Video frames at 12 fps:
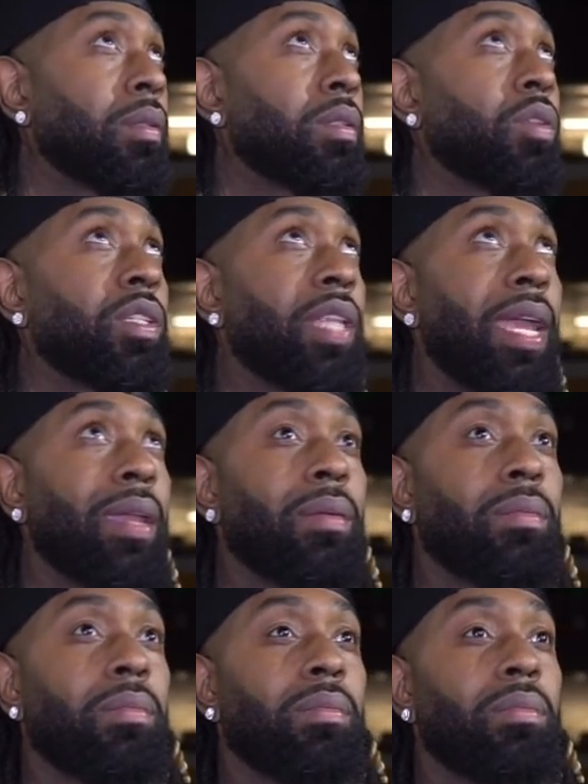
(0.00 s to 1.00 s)
So it's like,
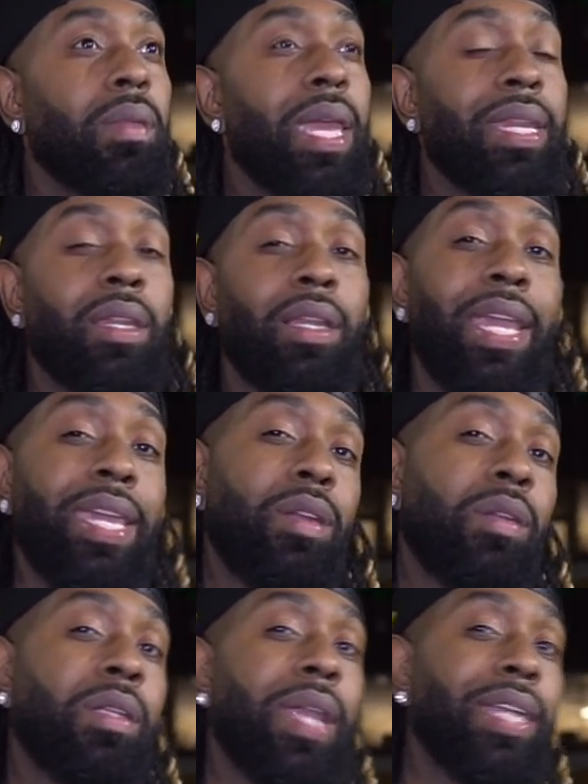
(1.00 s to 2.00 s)
and the
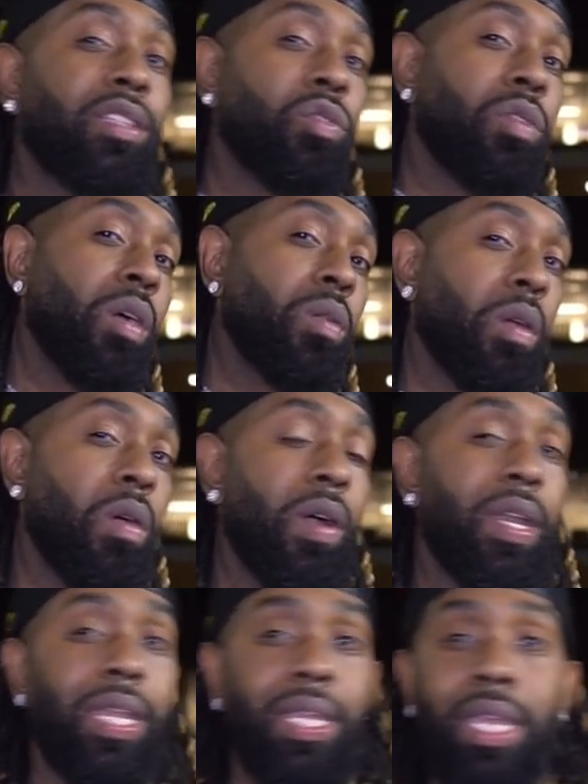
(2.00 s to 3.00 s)
later the night you go, the
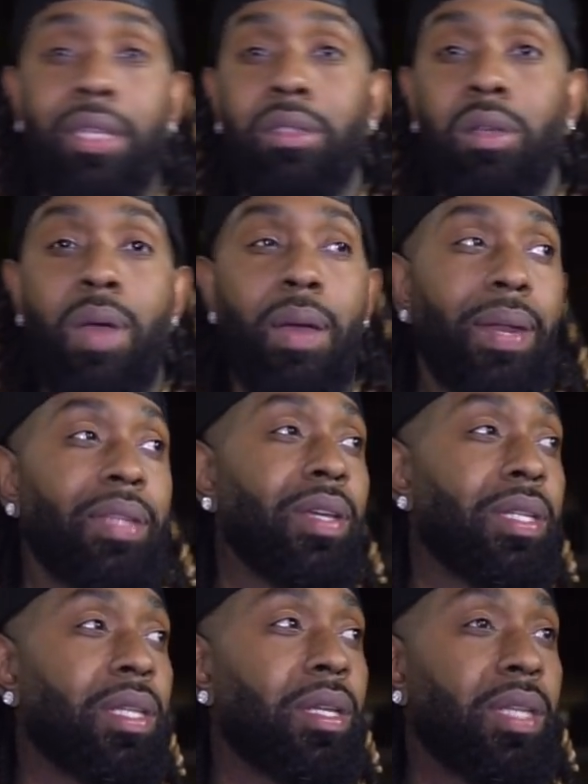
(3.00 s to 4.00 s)
harder it gets. So why would I try
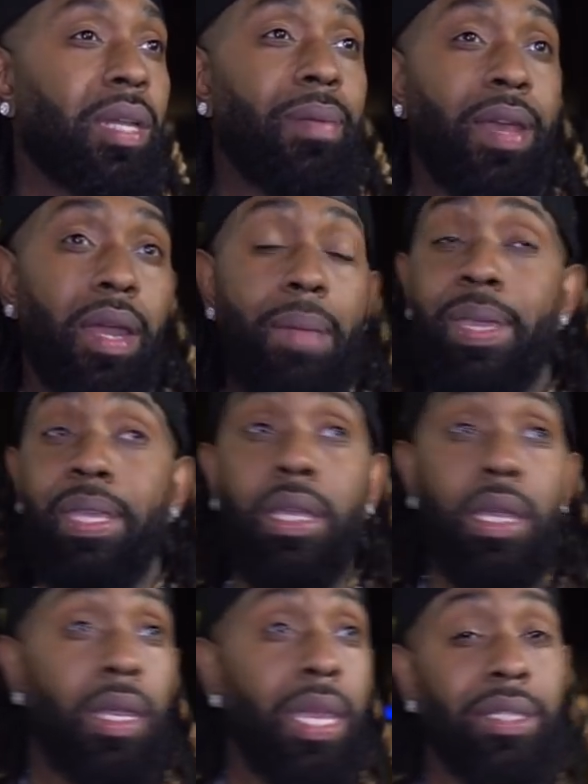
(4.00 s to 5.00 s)
to sell the same product? I mean,
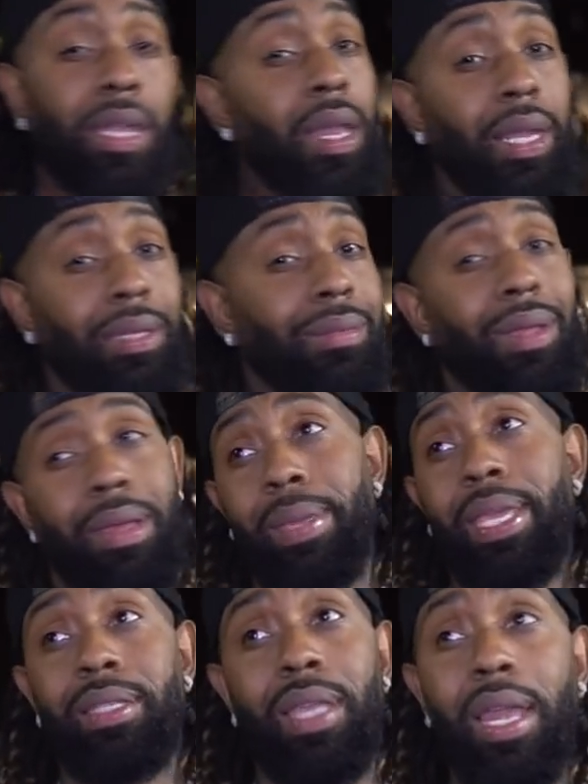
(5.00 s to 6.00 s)
it's all a, I
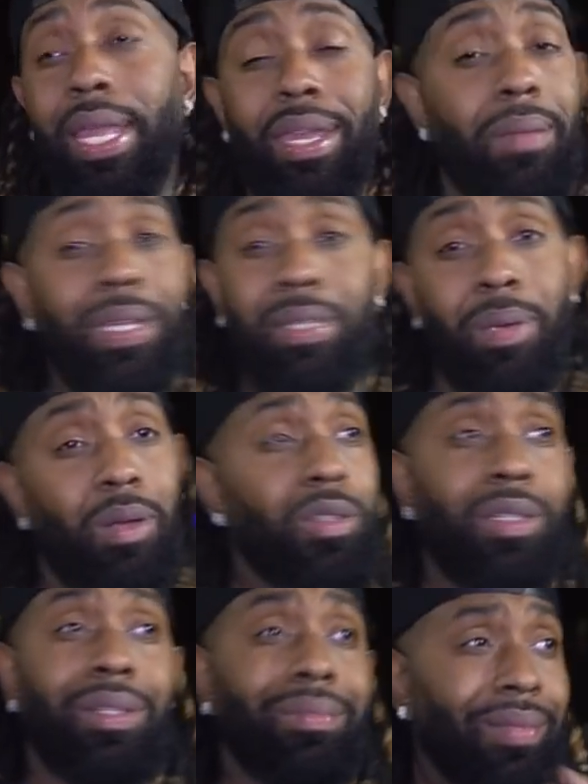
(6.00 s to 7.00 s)
mean, it's all a hit or miss, bro. You
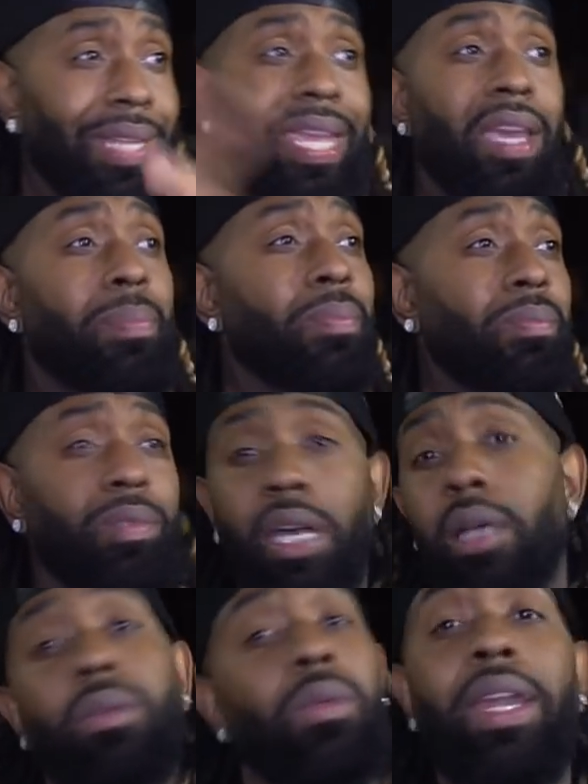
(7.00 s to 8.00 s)
just lay up,
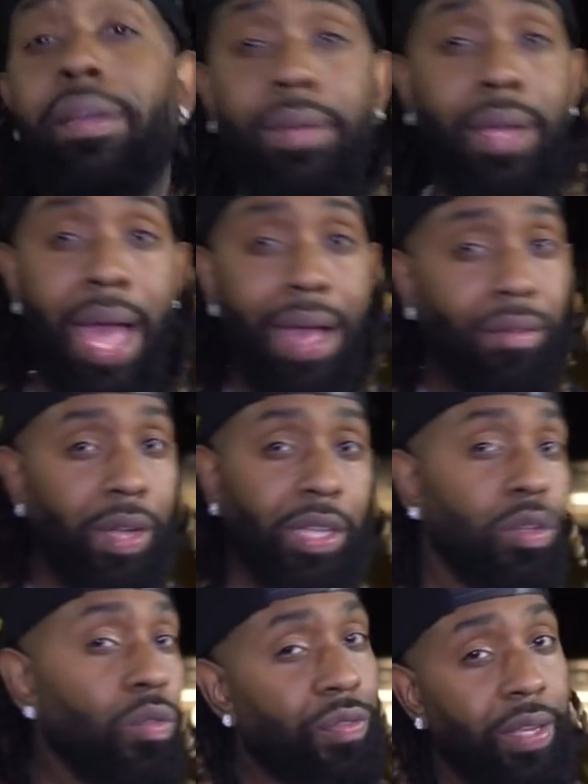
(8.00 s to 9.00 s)
dunk, whatever. However
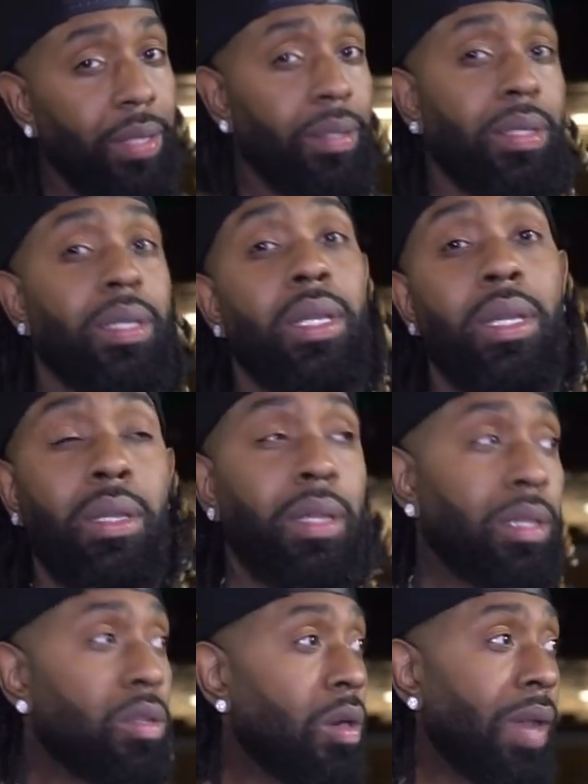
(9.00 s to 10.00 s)
you feel.
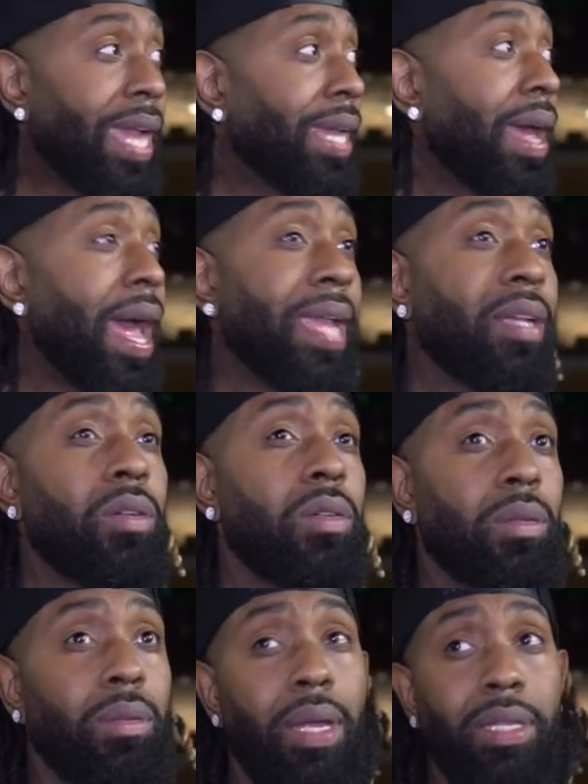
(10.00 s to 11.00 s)
You don't like it, all right, cool.
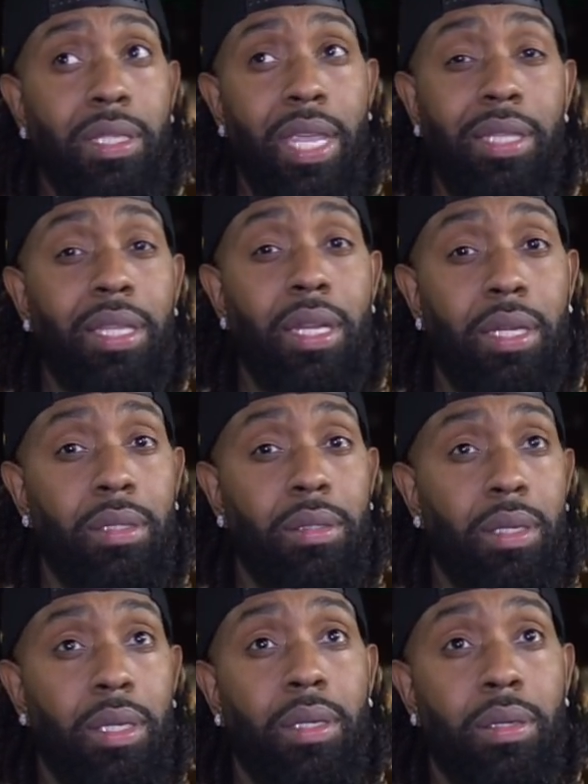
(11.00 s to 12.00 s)
I just can't sell it.
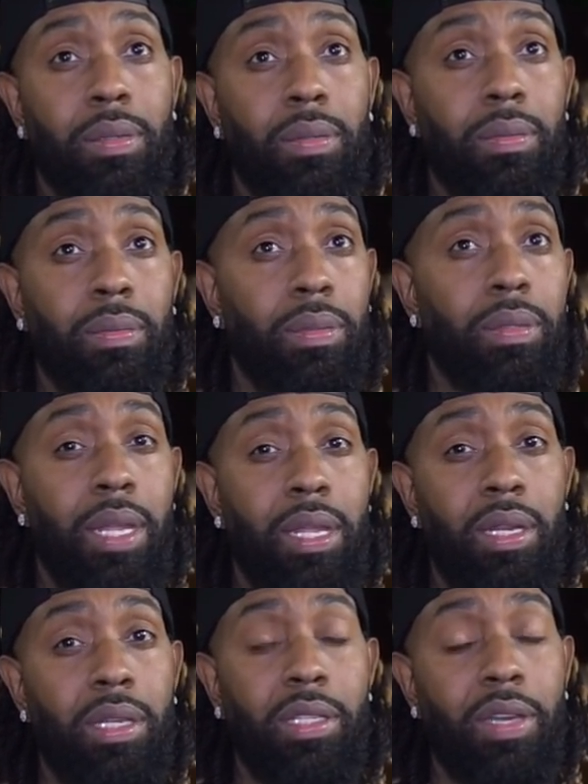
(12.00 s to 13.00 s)
It's not,
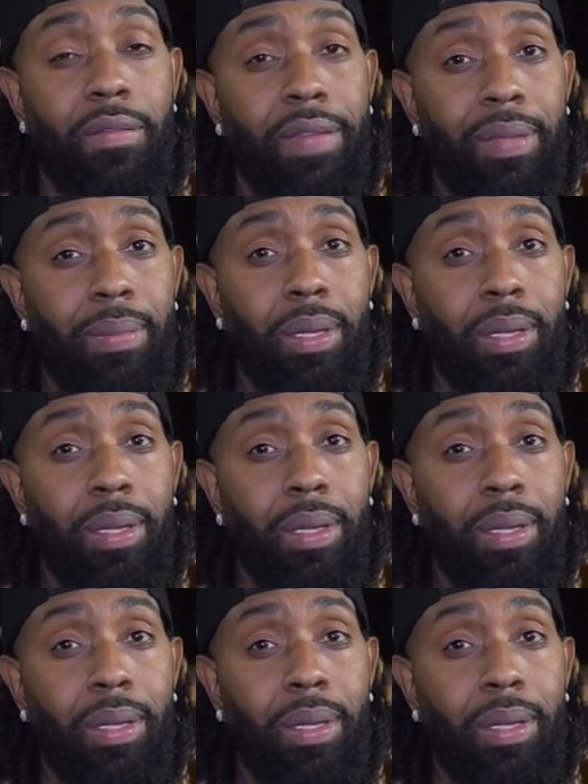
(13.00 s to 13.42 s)
it doesn't affect